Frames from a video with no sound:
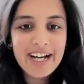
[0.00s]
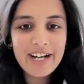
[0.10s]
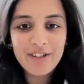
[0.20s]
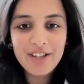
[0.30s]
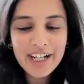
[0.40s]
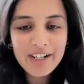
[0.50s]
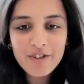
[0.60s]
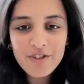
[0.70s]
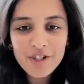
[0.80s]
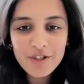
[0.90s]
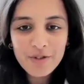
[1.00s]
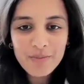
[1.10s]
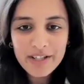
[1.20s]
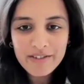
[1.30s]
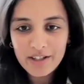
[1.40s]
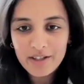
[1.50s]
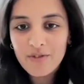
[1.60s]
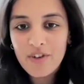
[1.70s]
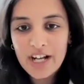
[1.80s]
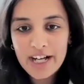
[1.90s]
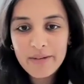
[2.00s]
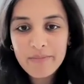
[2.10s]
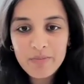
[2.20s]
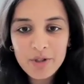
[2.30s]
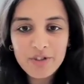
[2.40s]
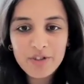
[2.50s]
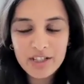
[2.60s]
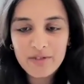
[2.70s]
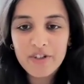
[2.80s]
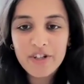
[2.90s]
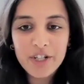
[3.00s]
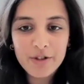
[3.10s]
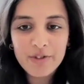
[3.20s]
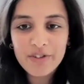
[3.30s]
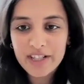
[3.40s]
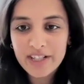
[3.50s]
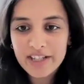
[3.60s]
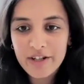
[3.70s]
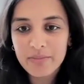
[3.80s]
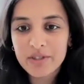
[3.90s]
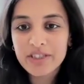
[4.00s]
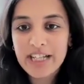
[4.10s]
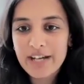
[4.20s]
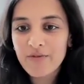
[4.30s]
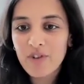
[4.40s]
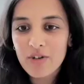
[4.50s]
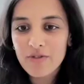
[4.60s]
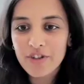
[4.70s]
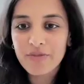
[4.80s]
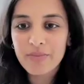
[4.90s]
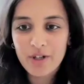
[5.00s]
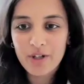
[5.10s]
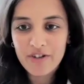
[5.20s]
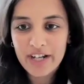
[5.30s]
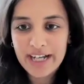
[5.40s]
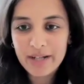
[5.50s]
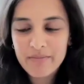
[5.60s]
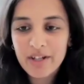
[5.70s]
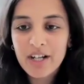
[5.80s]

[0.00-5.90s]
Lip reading: I would like to introduce myself. I am Apurva Zawar, neurophysical therapist and founder of Beyond Rehab,